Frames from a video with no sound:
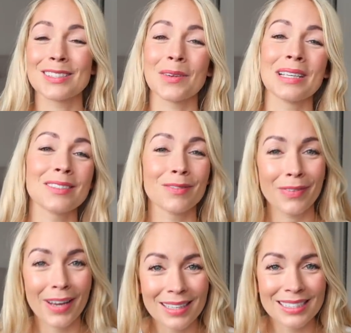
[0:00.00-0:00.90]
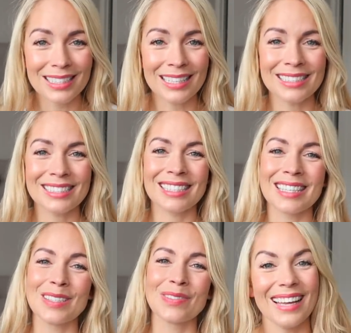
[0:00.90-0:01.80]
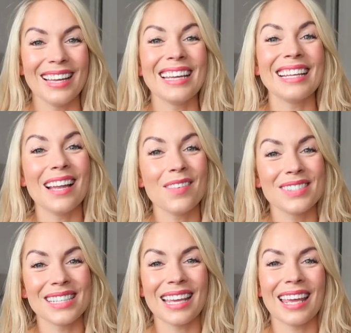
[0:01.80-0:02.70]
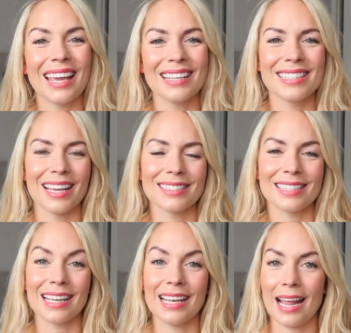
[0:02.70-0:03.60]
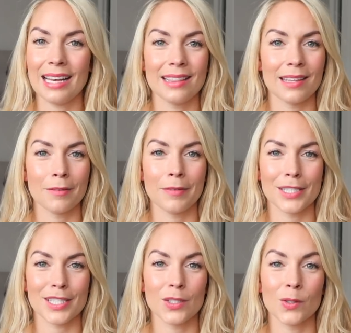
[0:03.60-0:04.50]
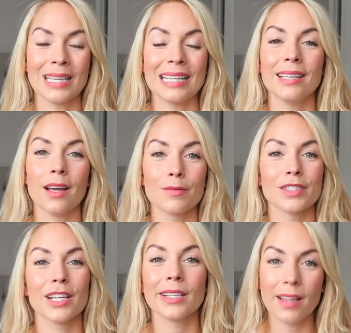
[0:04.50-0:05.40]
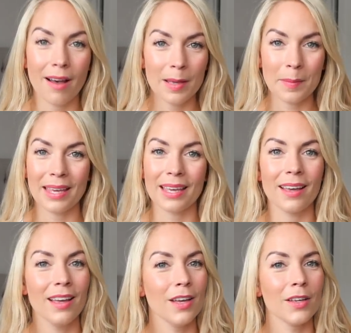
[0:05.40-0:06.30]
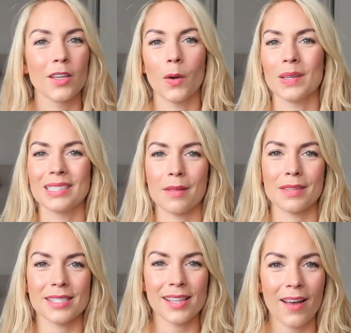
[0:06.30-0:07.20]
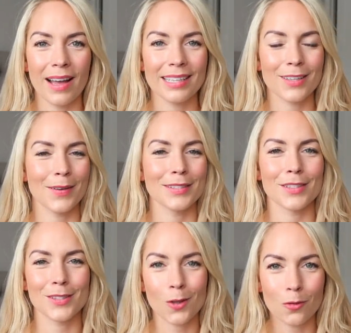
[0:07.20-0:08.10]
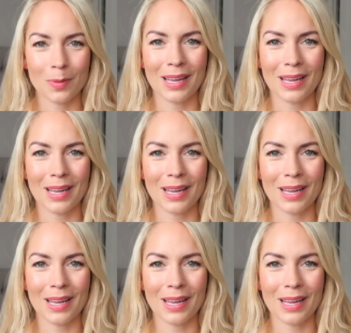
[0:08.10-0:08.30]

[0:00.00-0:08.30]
So he's very sensitive he loves singing and dancing and anything physical. He loves climbing, going down the slide, going to soft